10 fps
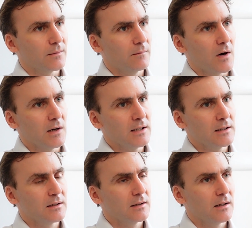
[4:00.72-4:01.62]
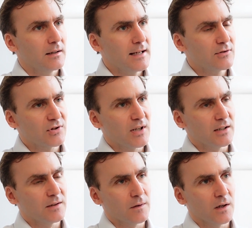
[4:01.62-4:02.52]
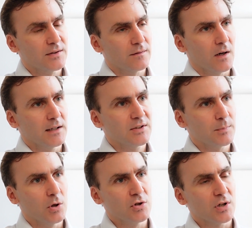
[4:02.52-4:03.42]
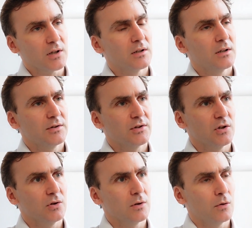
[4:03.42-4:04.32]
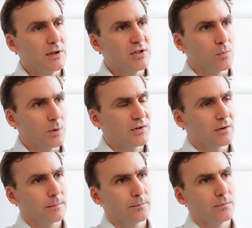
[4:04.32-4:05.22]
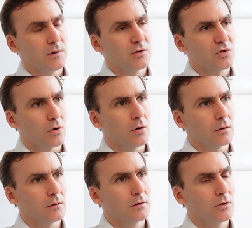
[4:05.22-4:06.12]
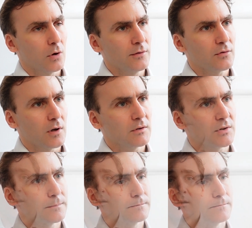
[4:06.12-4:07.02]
some very interesting and diversified exposure to a region with some strong growth drivers.